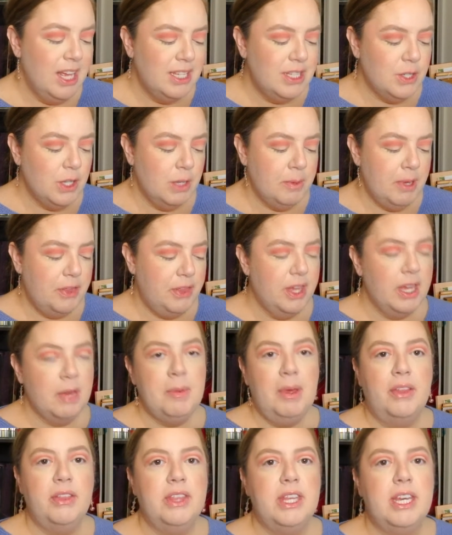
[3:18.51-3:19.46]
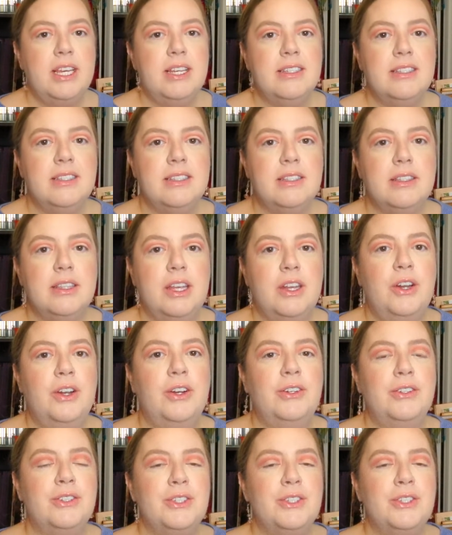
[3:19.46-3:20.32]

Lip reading: The only bad thing about these that are